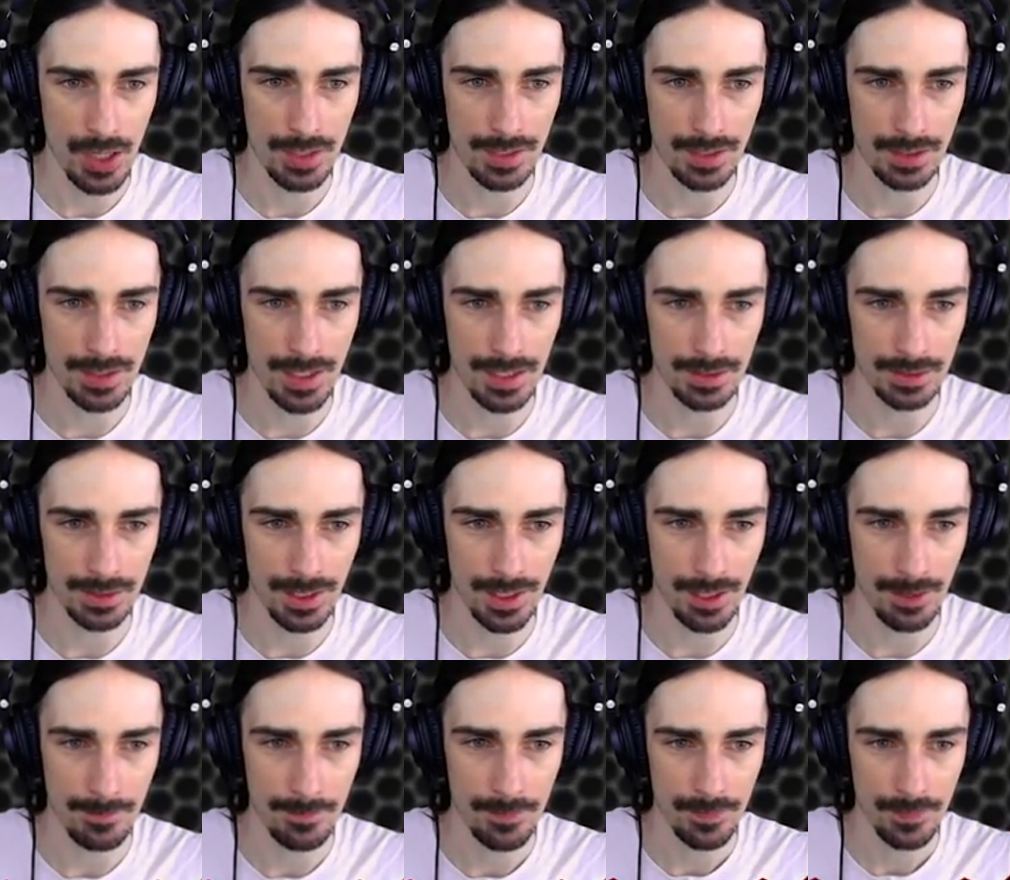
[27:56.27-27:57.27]
not need that
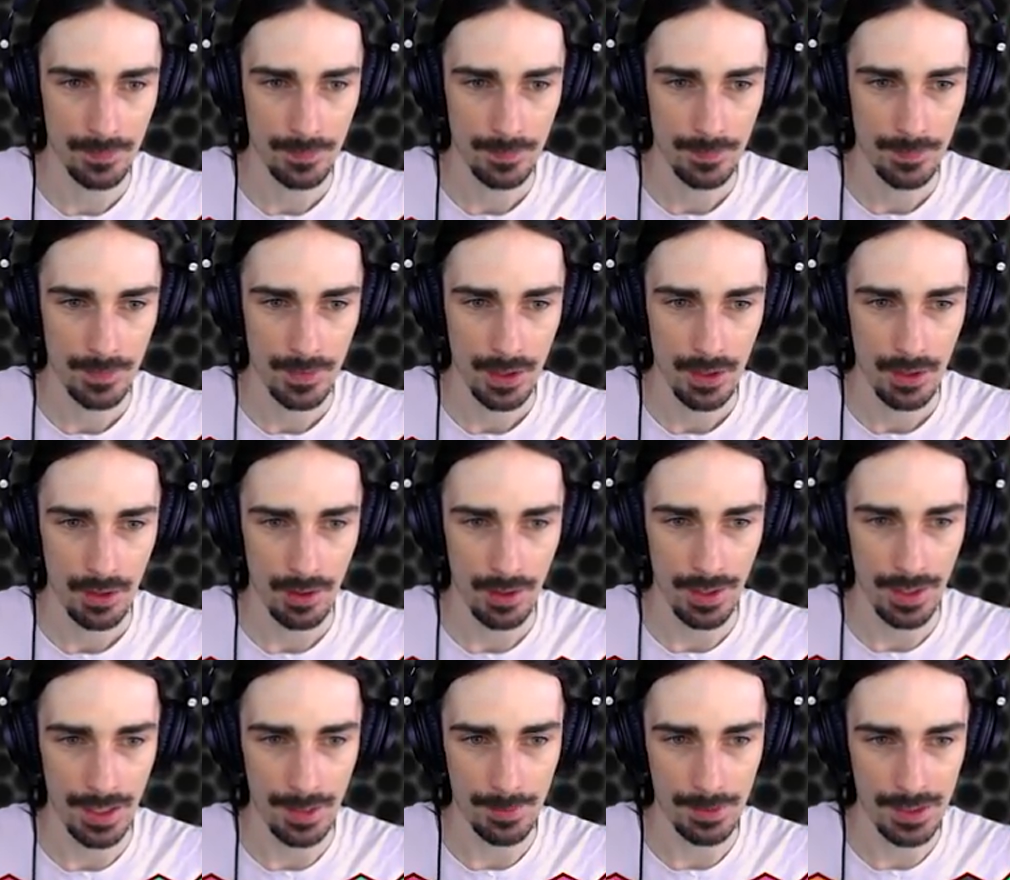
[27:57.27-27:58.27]
there. All right,
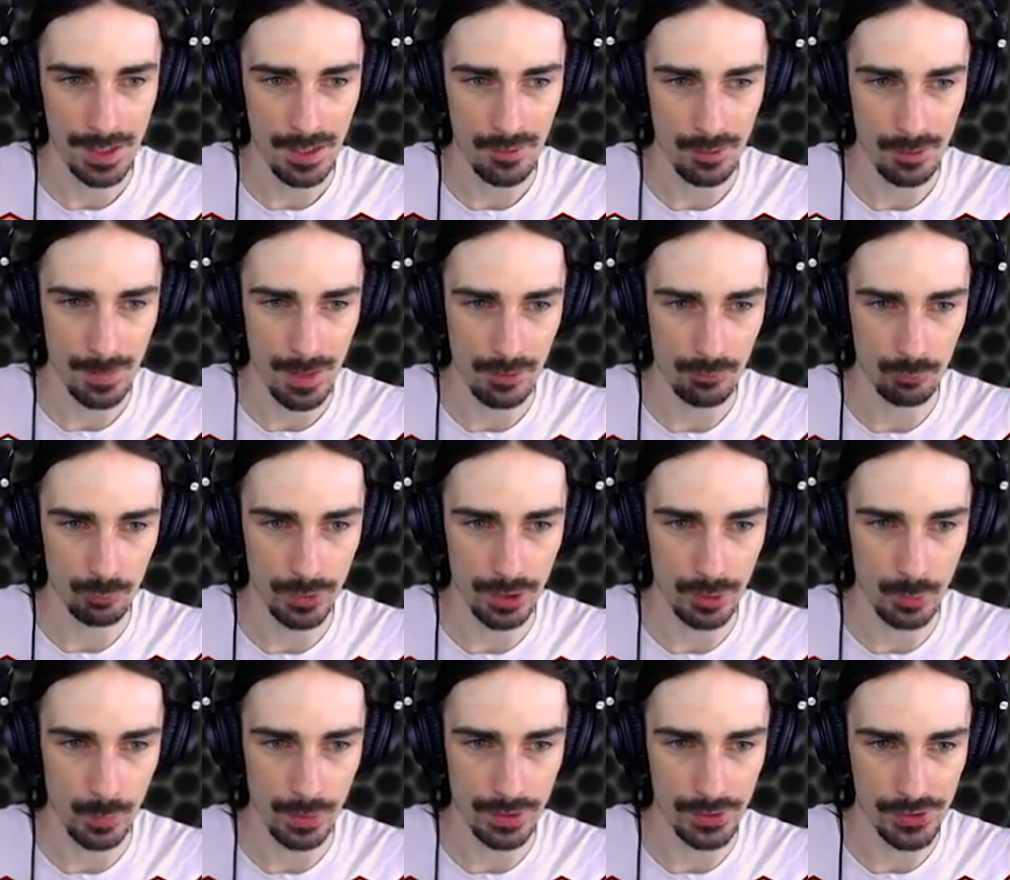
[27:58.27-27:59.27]
and I'm gonna get rid of my
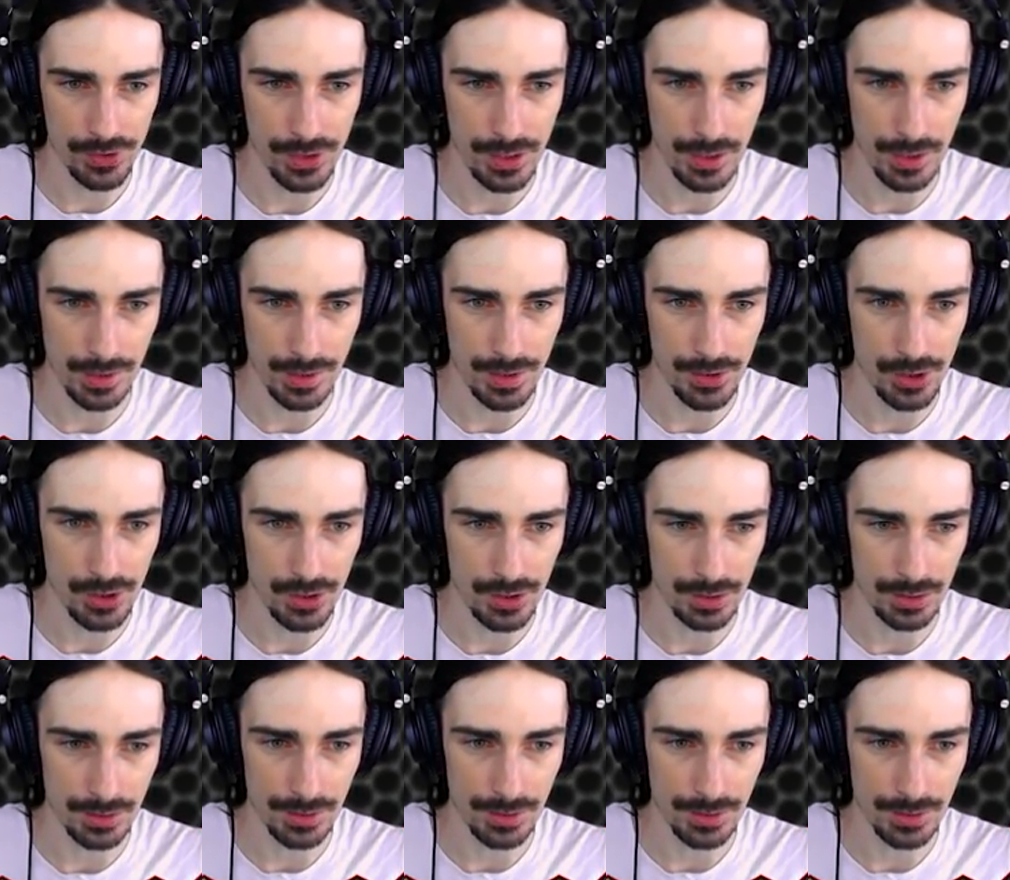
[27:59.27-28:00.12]
rear wheel steering. That's just a